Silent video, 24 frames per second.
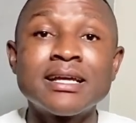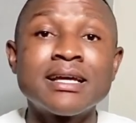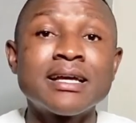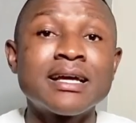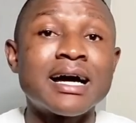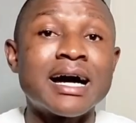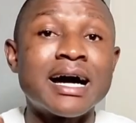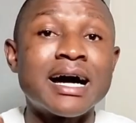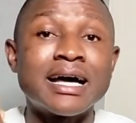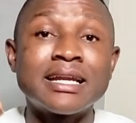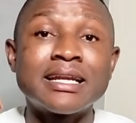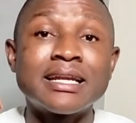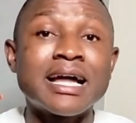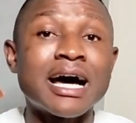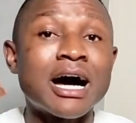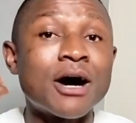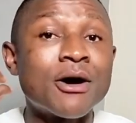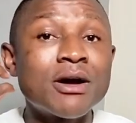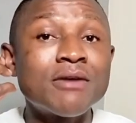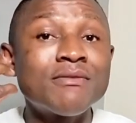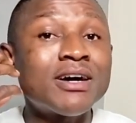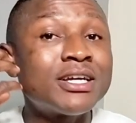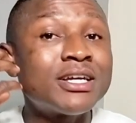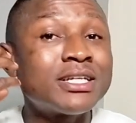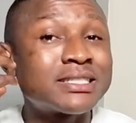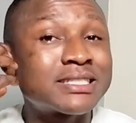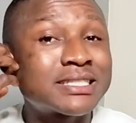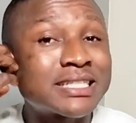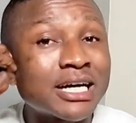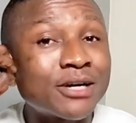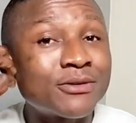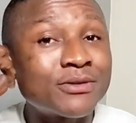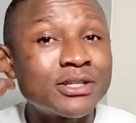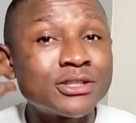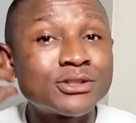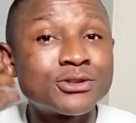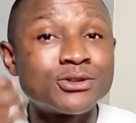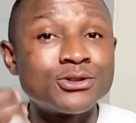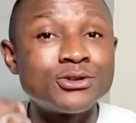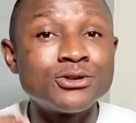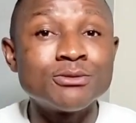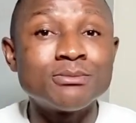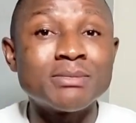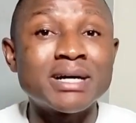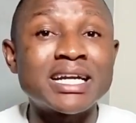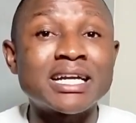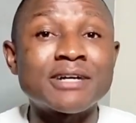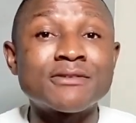and however it sounded to you
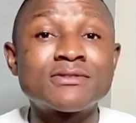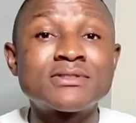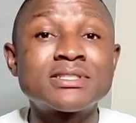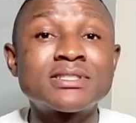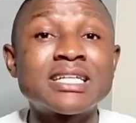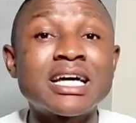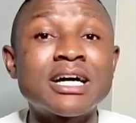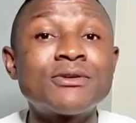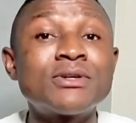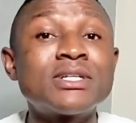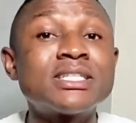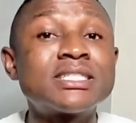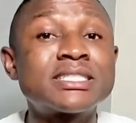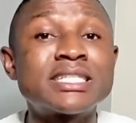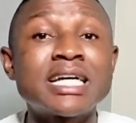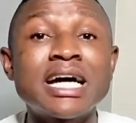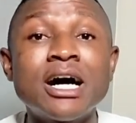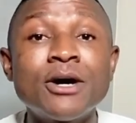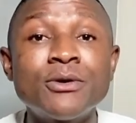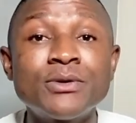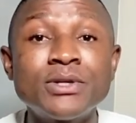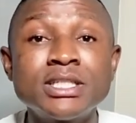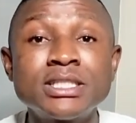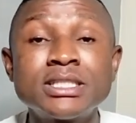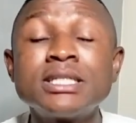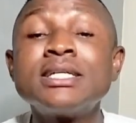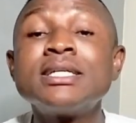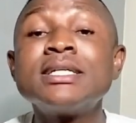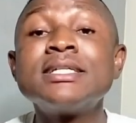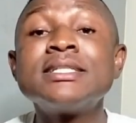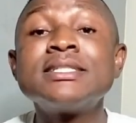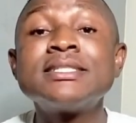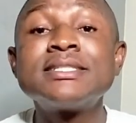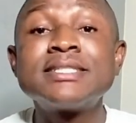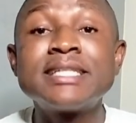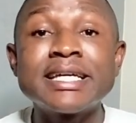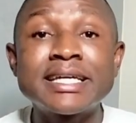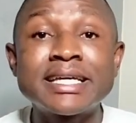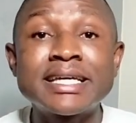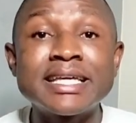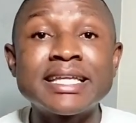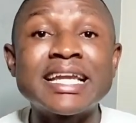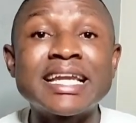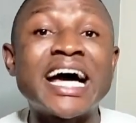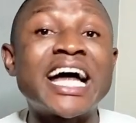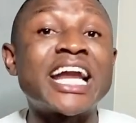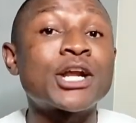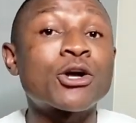might have sounded childish, take
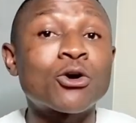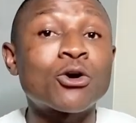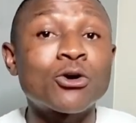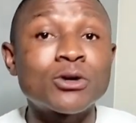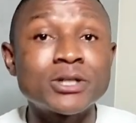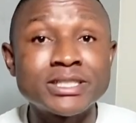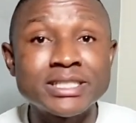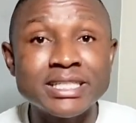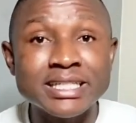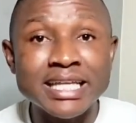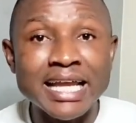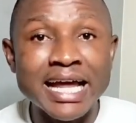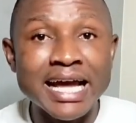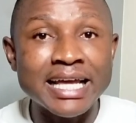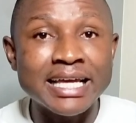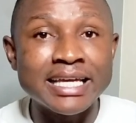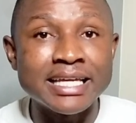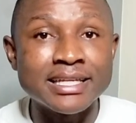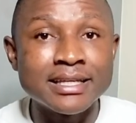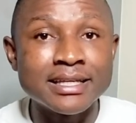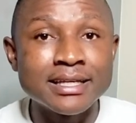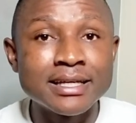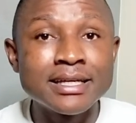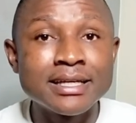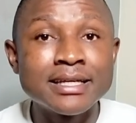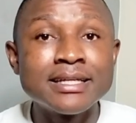it and consider it.